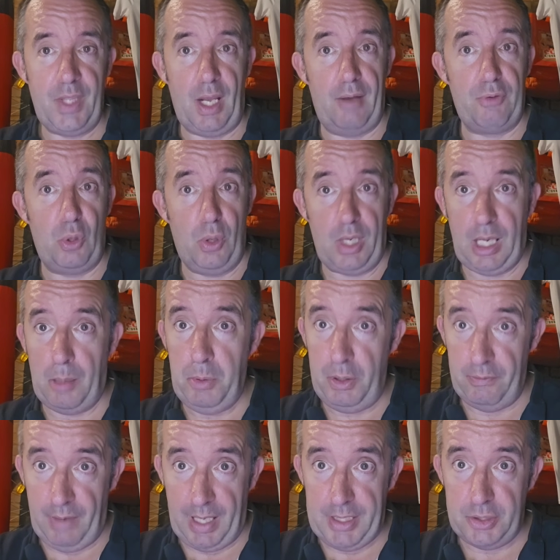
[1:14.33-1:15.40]
I've got a
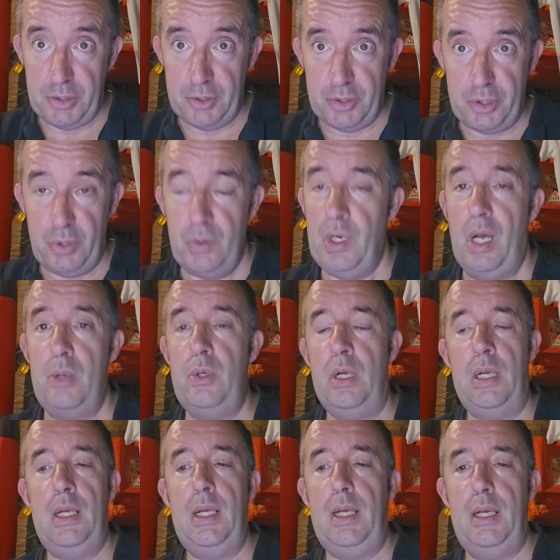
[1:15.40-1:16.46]
couple of agents, you know,
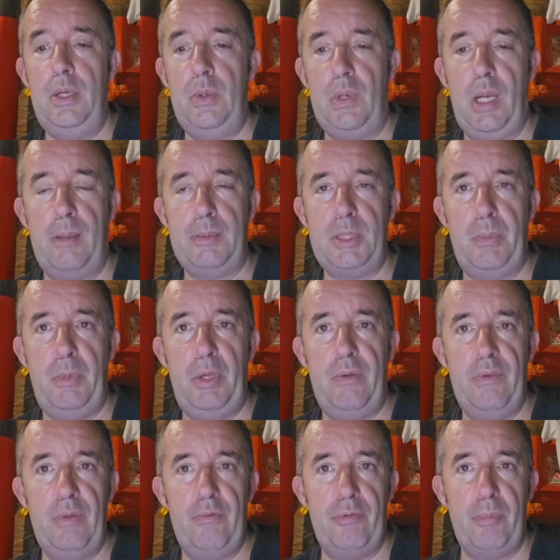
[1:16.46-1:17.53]
who come to me
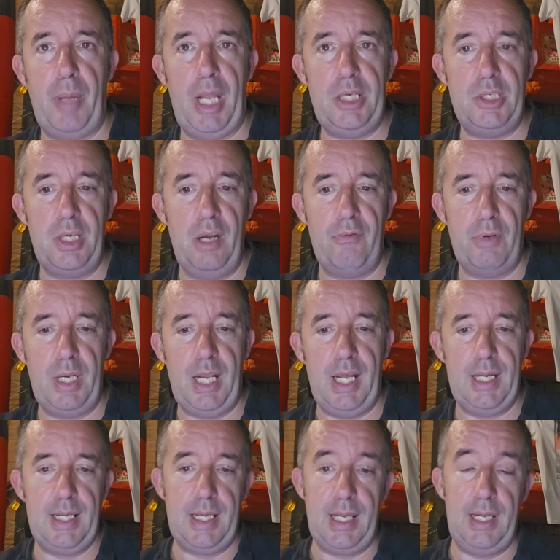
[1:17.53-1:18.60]
with information every
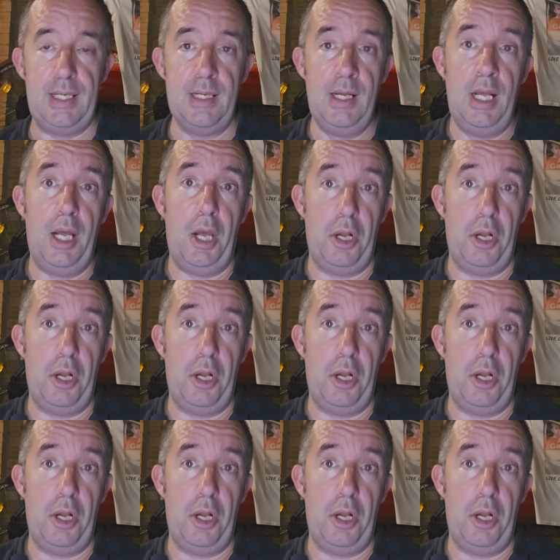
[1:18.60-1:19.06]
now and again,